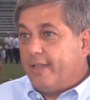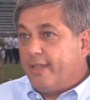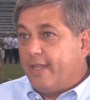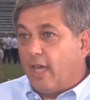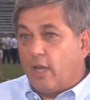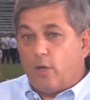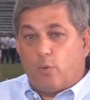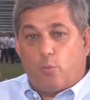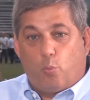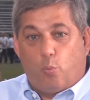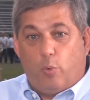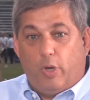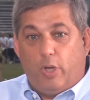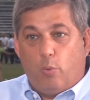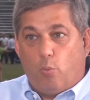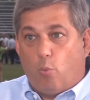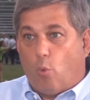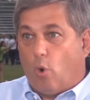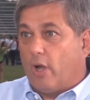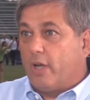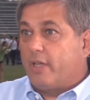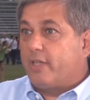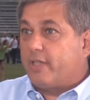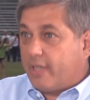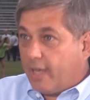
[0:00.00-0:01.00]
that we
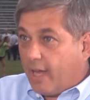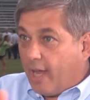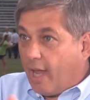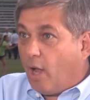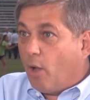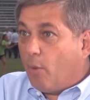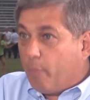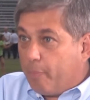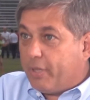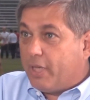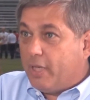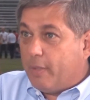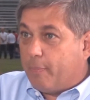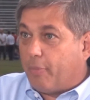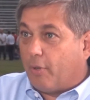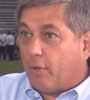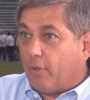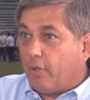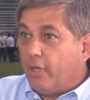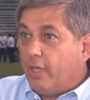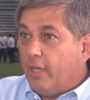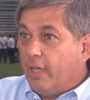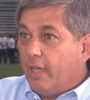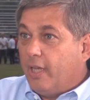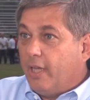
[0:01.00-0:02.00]
want to help people.